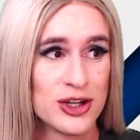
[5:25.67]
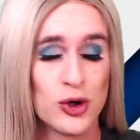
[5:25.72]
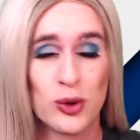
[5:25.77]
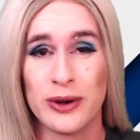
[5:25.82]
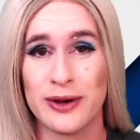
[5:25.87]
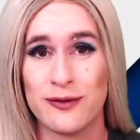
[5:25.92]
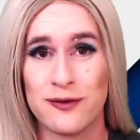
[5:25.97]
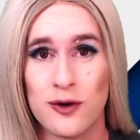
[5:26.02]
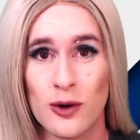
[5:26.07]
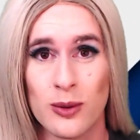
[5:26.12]

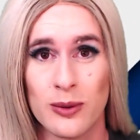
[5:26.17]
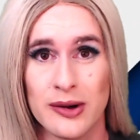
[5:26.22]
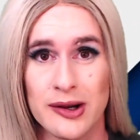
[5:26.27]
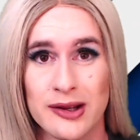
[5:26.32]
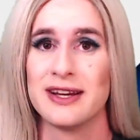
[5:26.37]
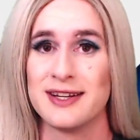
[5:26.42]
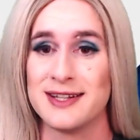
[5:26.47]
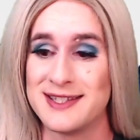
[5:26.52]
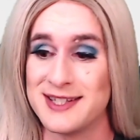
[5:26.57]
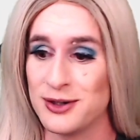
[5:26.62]
going forward.
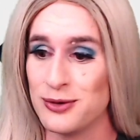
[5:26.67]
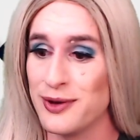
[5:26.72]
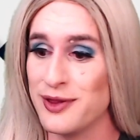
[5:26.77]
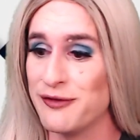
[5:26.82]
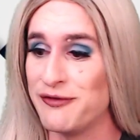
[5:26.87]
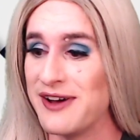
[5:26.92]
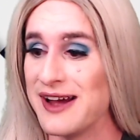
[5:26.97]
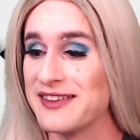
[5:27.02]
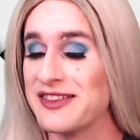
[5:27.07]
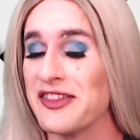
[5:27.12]
Considering the
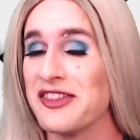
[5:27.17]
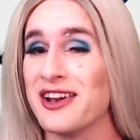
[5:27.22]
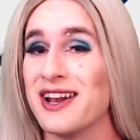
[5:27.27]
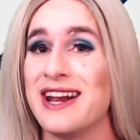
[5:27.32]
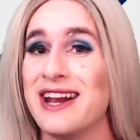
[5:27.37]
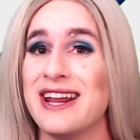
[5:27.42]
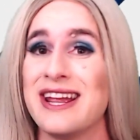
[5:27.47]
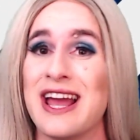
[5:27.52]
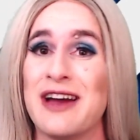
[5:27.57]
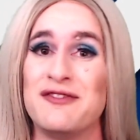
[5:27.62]
fact that the
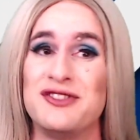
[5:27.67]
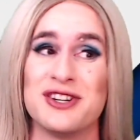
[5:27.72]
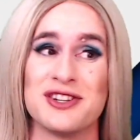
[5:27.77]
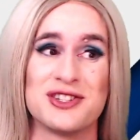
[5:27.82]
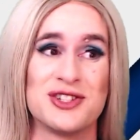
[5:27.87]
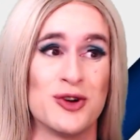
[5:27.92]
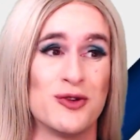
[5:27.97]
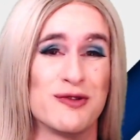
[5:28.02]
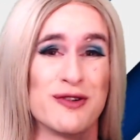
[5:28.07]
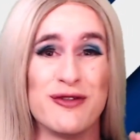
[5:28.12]
Lightning have
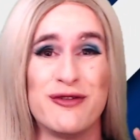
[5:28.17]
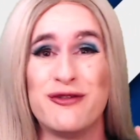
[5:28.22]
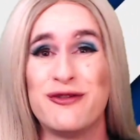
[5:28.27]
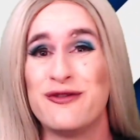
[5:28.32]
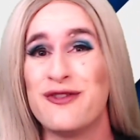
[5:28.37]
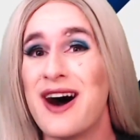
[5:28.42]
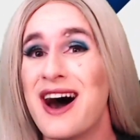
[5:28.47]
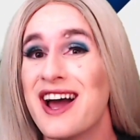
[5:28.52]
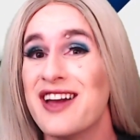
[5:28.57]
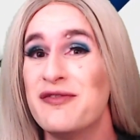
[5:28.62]
just over
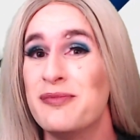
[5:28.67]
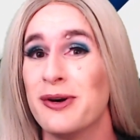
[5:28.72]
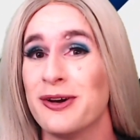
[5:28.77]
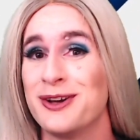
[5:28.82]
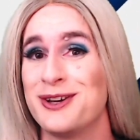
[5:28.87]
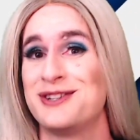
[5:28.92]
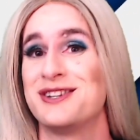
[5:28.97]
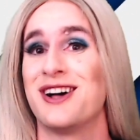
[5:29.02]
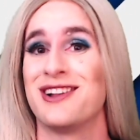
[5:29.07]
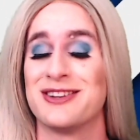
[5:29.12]
$5
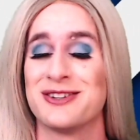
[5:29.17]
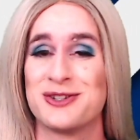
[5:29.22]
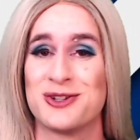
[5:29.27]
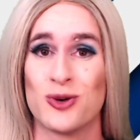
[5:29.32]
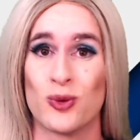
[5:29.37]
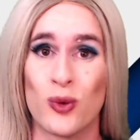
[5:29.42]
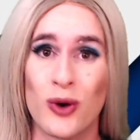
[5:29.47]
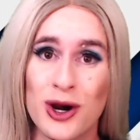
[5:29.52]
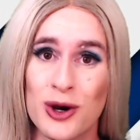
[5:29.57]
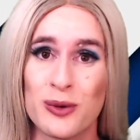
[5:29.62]
million to
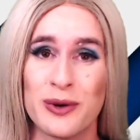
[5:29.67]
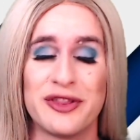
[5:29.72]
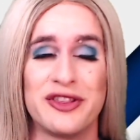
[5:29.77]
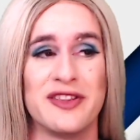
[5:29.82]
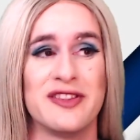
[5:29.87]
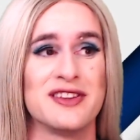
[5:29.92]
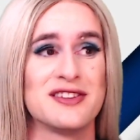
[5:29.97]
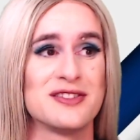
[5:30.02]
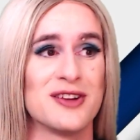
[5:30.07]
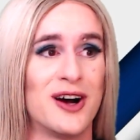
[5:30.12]
work with in
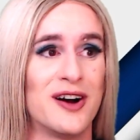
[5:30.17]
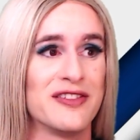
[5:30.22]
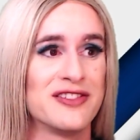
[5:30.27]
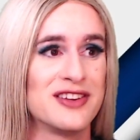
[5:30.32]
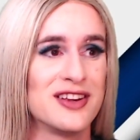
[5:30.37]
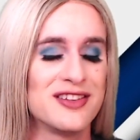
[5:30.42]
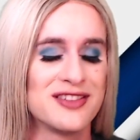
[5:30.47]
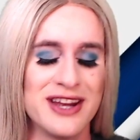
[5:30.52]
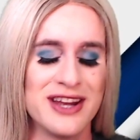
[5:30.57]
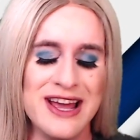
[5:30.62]
this
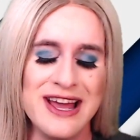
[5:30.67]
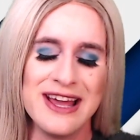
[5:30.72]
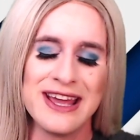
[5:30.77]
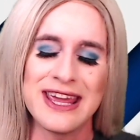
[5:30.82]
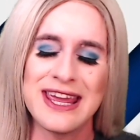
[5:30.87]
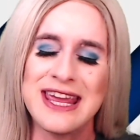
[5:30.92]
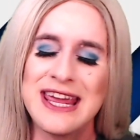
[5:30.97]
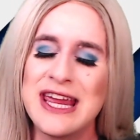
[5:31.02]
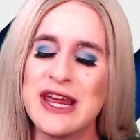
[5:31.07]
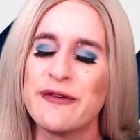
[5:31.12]
offseason,
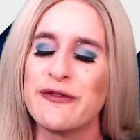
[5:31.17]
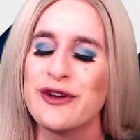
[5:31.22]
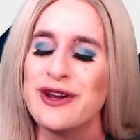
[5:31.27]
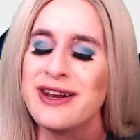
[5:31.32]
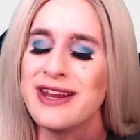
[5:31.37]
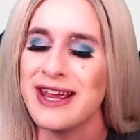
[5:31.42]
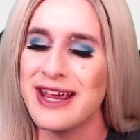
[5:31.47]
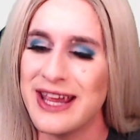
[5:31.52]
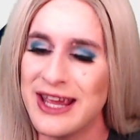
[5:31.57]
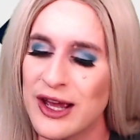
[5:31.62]
even
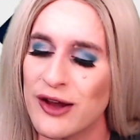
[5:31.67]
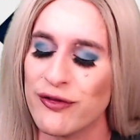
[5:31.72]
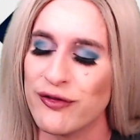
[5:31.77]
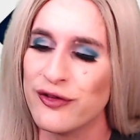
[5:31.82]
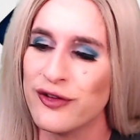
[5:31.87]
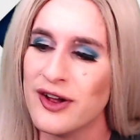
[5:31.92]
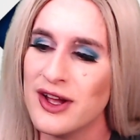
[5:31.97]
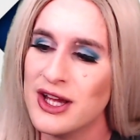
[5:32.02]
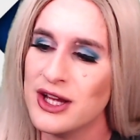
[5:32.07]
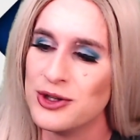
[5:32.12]

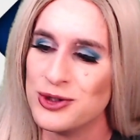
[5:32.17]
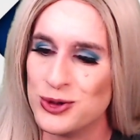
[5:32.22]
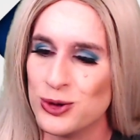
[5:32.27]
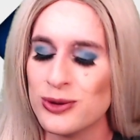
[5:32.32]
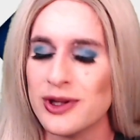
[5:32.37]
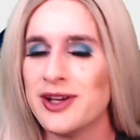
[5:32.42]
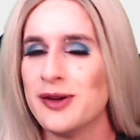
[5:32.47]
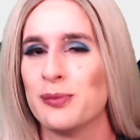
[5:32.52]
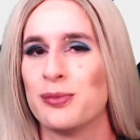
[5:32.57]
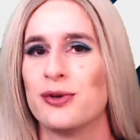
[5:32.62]
if
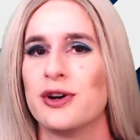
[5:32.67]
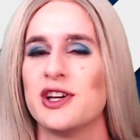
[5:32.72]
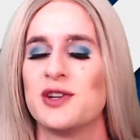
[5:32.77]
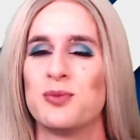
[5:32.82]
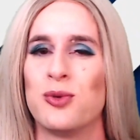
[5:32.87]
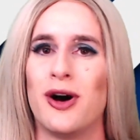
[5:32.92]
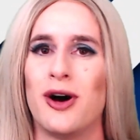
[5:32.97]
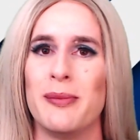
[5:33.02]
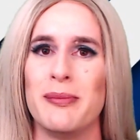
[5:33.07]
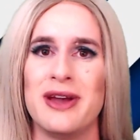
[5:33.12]
Julian
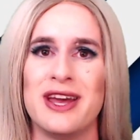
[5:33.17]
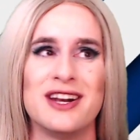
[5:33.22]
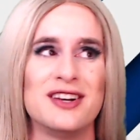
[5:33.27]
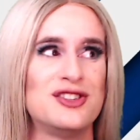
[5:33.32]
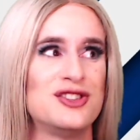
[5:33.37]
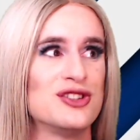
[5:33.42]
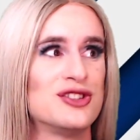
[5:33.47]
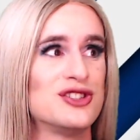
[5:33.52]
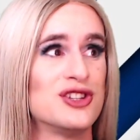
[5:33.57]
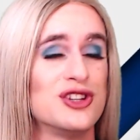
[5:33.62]
Brisebois
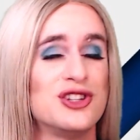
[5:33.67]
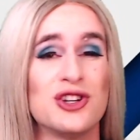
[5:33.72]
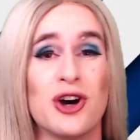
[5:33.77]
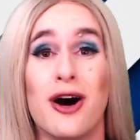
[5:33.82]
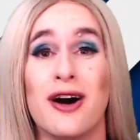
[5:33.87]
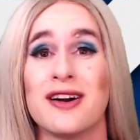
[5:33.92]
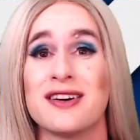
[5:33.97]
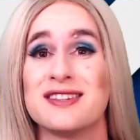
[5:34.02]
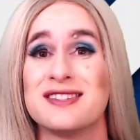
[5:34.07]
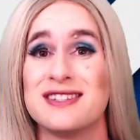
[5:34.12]
manages to
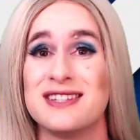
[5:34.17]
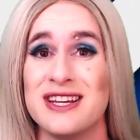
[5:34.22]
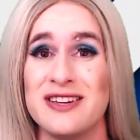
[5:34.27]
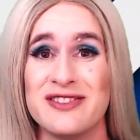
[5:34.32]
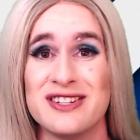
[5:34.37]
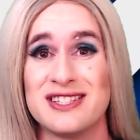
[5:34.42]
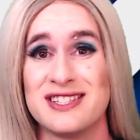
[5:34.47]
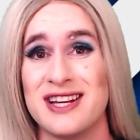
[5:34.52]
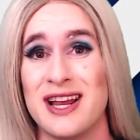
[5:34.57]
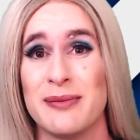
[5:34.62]
talk
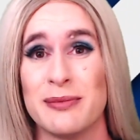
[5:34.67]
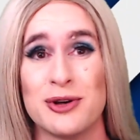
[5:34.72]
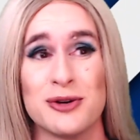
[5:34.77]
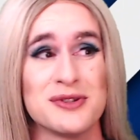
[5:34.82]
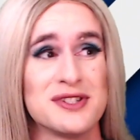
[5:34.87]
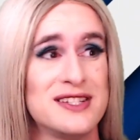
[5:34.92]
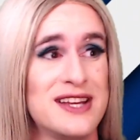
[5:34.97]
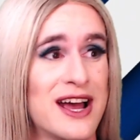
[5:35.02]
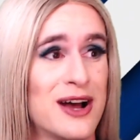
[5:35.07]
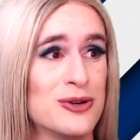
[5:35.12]
Steven
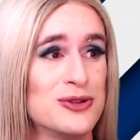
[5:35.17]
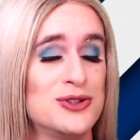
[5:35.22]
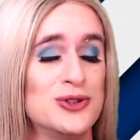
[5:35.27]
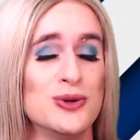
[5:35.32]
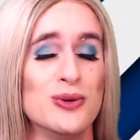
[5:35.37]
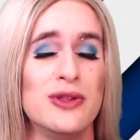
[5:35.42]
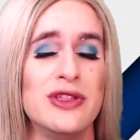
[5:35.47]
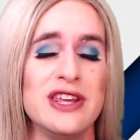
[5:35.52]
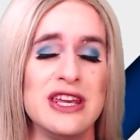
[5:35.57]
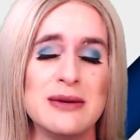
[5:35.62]
Stamkos down to
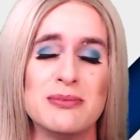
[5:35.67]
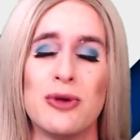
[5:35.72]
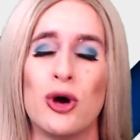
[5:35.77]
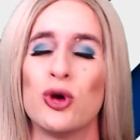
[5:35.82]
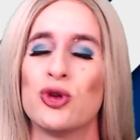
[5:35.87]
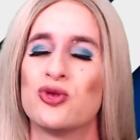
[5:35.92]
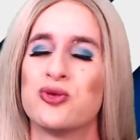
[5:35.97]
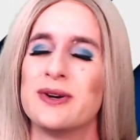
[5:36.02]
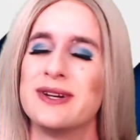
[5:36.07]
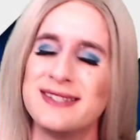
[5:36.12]
the
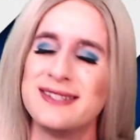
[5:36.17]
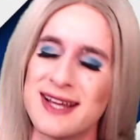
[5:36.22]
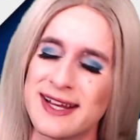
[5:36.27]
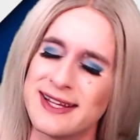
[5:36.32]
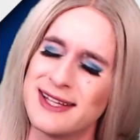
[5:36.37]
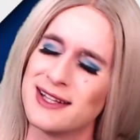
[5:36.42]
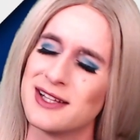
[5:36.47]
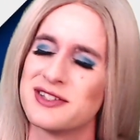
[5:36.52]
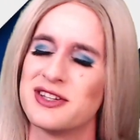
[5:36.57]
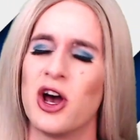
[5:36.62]
most
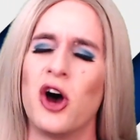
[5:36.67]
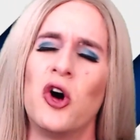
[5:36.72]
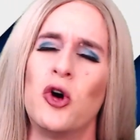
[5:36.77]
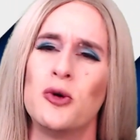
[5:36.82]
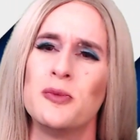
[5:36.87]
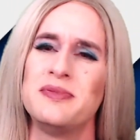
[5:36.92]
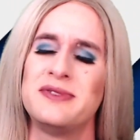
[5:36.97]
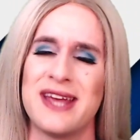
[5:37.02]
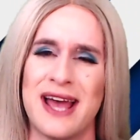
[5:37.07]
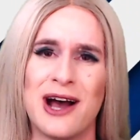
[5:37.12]
ridiculous
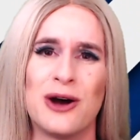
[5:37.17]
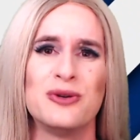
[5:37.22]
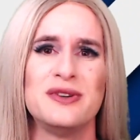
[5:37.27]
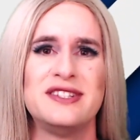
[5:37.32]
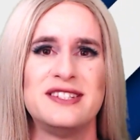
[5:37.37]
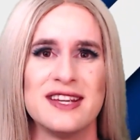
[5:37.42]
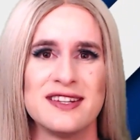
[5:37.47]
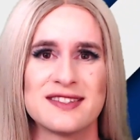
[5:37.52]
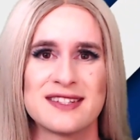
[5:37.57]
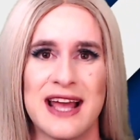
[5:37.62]
hometown
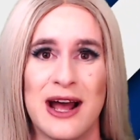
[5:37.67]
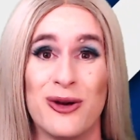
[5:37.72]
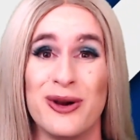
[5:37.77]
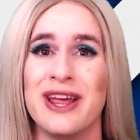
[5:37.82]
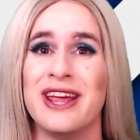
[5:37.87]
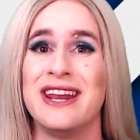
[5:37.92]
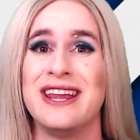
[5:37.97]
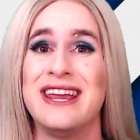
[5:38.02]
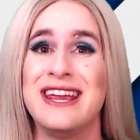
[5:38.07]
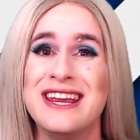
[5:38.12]
discount
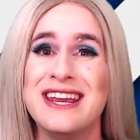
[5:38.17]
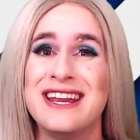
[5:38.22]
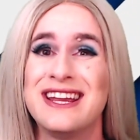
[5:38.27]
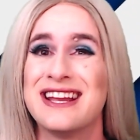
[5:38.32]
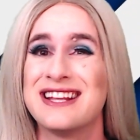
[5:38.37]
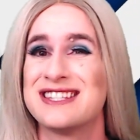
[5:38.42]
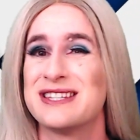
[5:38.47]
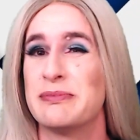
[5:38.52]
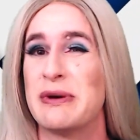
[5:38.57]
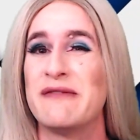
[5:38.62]
and he
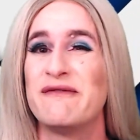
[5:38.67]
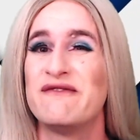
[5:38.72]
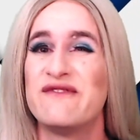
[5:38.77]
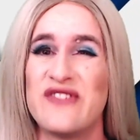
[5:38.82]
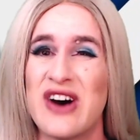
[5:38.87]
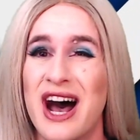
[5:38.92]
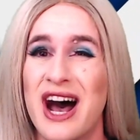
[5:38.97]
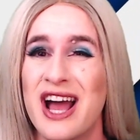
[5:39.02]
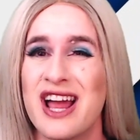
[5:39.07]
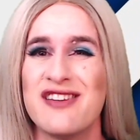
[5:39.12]
gets him at
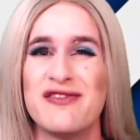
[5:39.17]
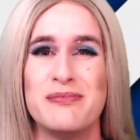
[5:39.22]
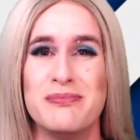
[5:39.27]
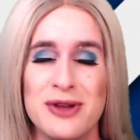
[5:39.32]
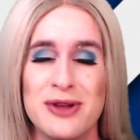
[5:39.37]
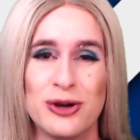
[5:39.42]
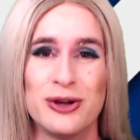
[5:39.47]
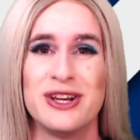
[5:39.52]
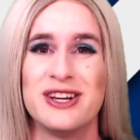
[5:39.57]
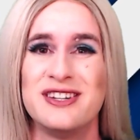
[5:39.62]
$5
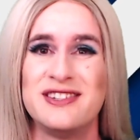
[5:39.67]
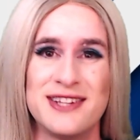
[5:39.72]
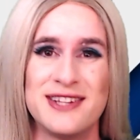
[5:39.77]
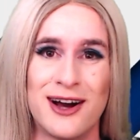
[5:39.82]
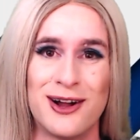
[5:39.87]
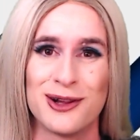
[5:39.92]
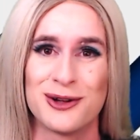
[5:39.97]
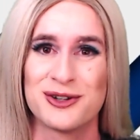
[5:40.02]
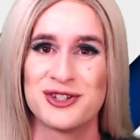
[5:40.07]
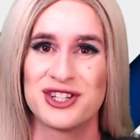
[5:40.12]
million
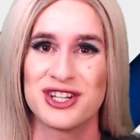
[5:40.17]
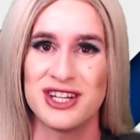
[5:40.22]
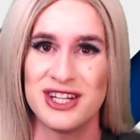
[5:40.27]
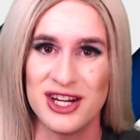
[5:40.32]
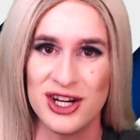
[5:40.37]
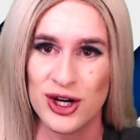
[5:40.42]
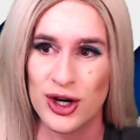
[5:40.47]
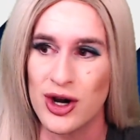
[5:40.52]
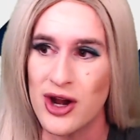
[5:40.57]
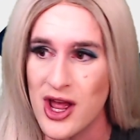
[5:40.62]
a
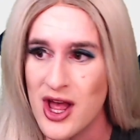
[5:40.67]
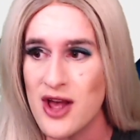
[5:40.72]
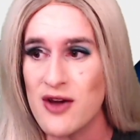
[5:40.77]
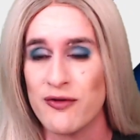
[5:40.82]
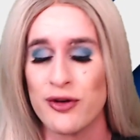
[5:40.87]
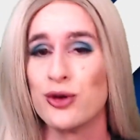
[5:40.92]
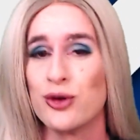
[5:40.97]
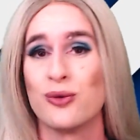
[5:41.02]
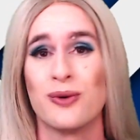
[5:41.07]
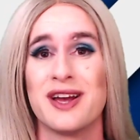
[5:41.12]
year
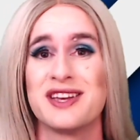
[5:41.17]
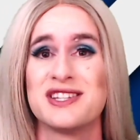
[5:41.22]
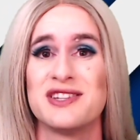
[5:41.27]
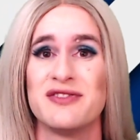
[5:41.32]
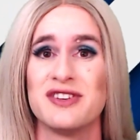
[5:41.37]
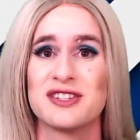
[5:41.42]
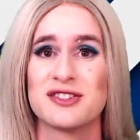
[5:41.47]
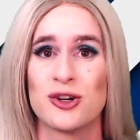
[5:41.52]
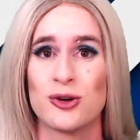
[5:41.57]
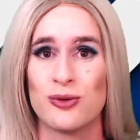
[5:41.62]
for the rest of
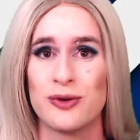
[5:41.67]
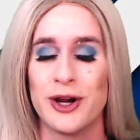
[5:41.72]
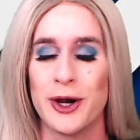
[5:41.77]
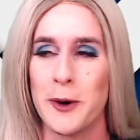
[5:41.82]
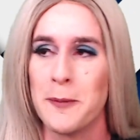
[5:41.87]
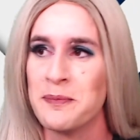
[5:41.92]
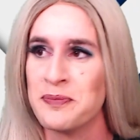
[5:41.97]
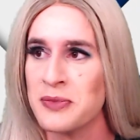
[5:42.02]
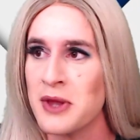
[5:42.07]
his career,